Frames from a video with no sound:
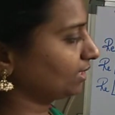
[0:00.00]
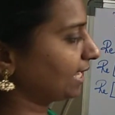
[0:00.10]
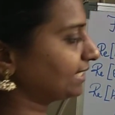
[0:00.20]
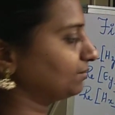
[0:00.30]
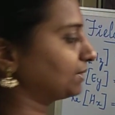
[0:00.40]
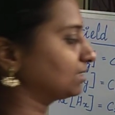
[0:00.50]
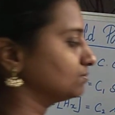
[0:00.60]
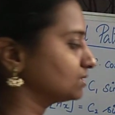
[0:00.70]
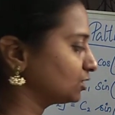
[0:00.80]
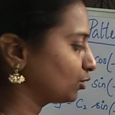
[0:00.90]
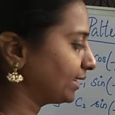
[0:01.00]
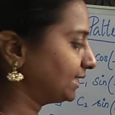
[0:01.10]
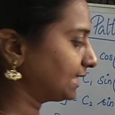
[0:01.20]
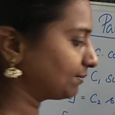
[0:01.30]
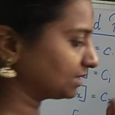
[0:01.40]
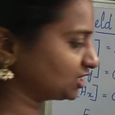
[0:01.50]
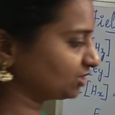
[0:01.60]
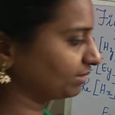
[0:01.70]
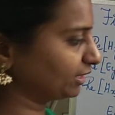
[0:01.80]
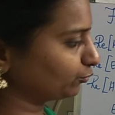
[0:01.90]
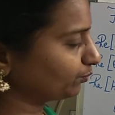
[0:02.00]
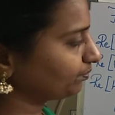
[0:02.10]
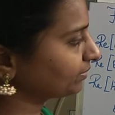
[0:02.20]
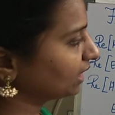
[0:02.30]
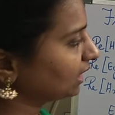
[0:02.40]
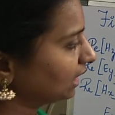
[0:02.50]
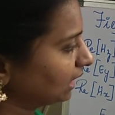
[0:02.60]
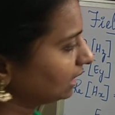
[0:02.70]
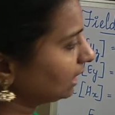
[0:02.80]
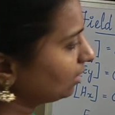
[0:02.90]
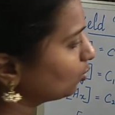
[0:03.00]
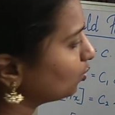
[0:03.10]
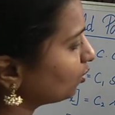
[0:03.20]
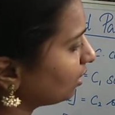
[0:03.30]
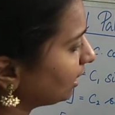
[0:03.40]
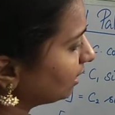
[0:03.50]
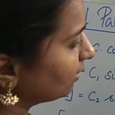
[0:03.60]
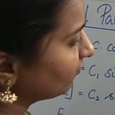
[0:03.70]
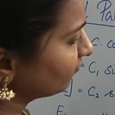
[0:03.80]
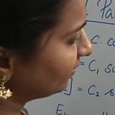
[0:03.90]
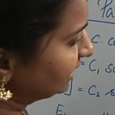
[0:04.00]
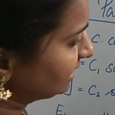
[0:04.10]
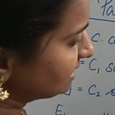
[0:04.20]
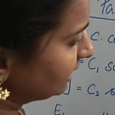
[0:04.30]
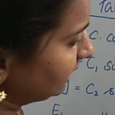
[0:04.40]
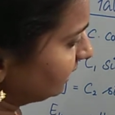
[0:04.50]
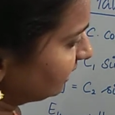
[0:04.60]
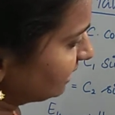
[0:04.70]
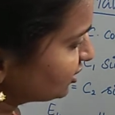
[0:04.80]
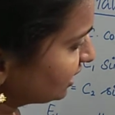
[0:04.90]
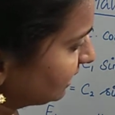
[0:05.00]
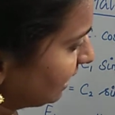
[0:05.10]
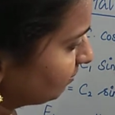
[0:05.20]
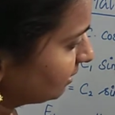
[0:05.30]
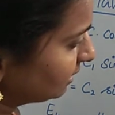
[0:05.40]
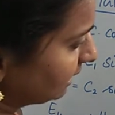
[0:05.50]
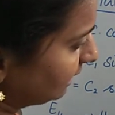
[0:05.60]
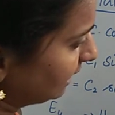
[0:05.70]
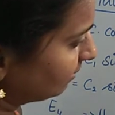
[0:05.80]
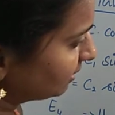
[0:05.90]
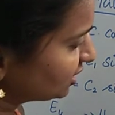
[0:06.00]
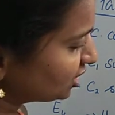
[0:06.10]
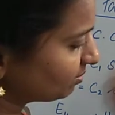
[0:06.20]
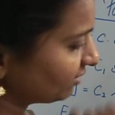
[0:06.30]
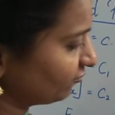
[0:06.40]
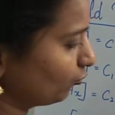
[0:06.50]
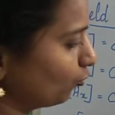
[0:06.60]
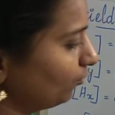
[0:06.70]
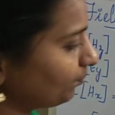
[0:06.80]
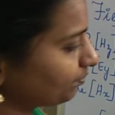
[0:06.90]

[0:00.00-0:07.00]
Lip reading: And it becomes 0 at lambda g by 2. Now, when it is reaching 3 lambda g by 4,